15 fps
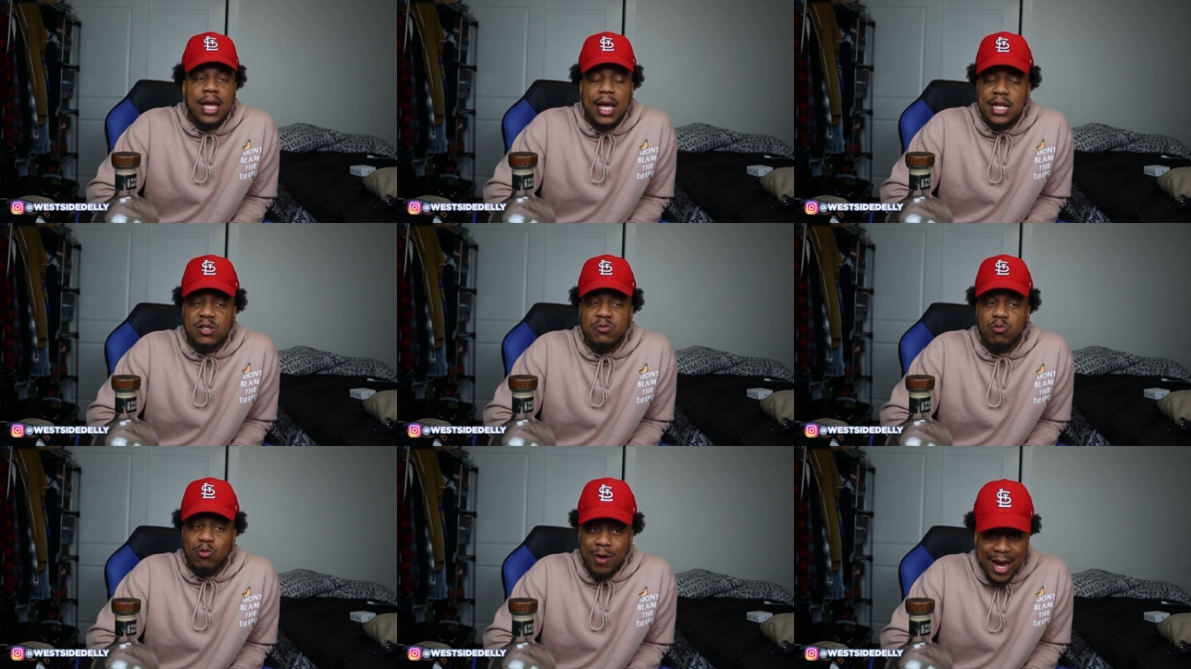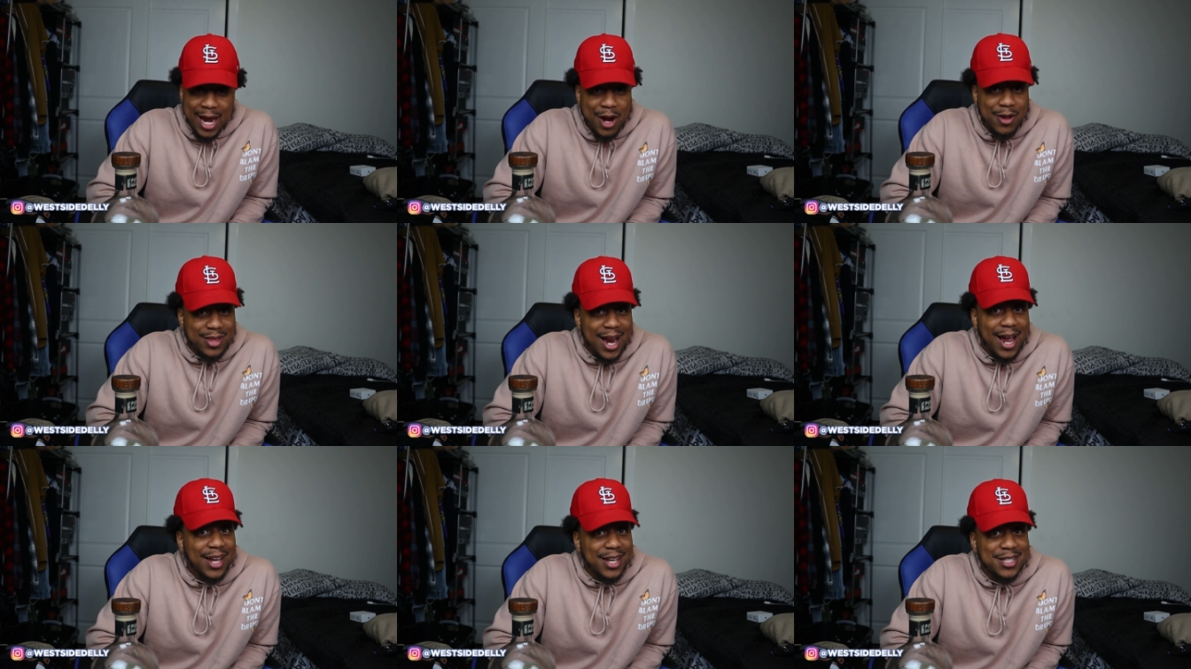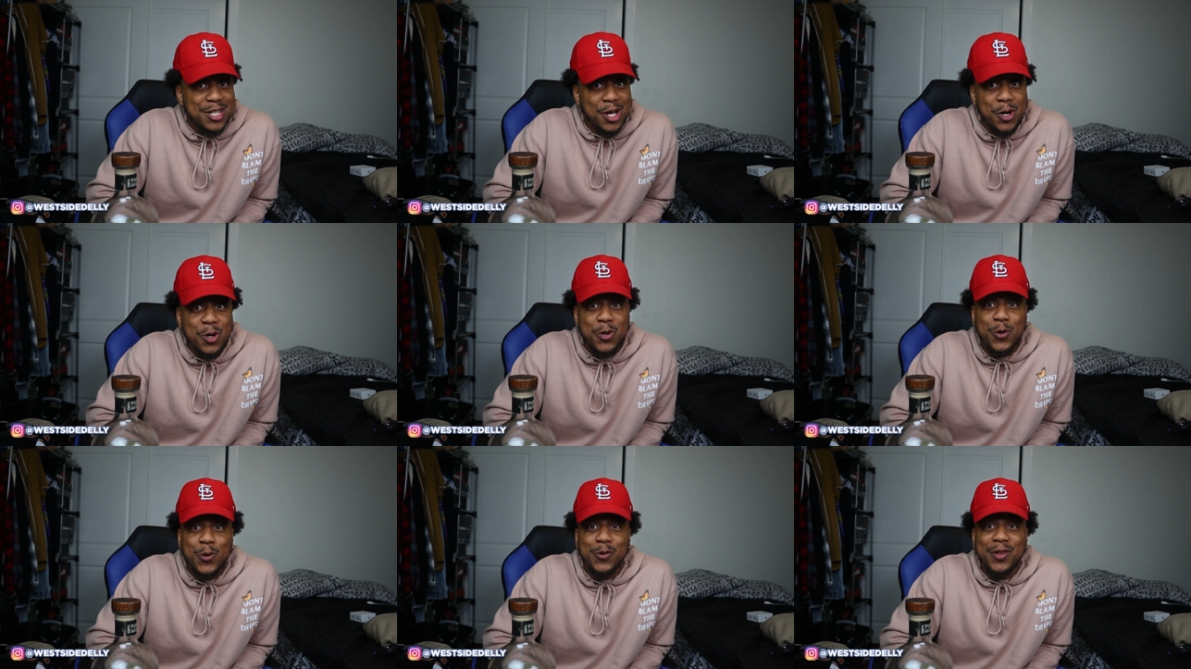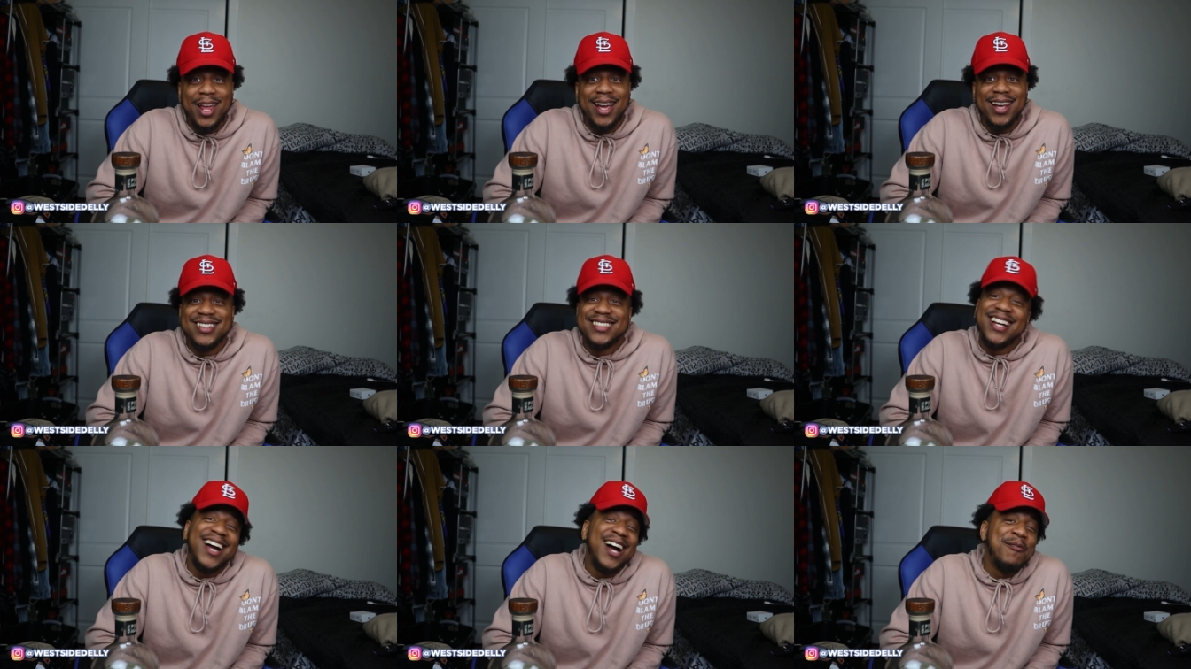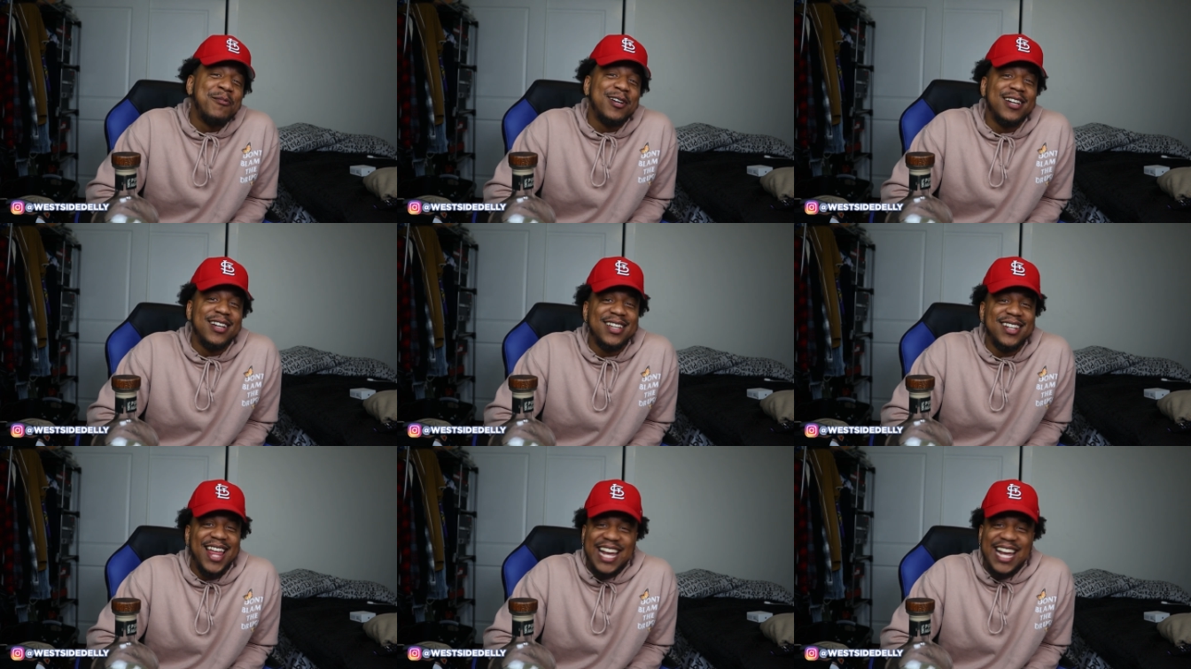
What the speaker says: it's rare that I get told like, nah, I'm good.